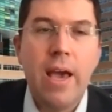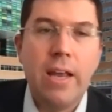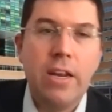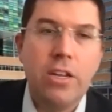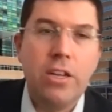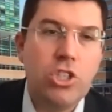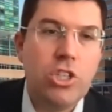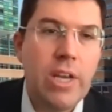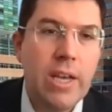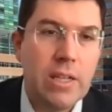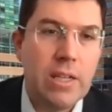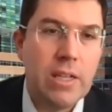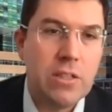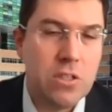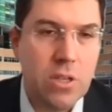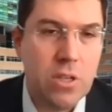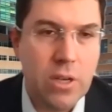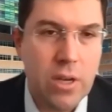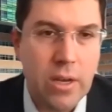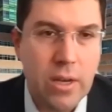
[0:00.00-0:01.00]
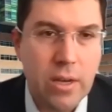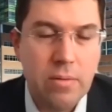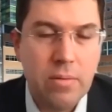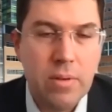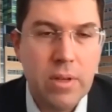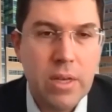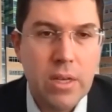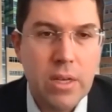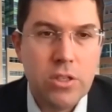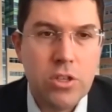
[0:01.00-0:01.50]
and a chance
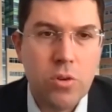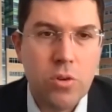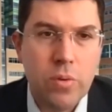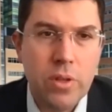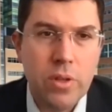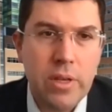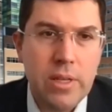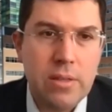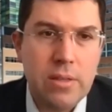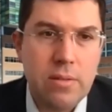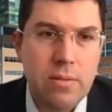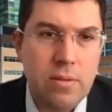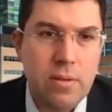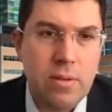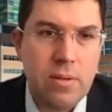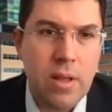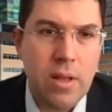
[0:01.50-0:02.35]
to really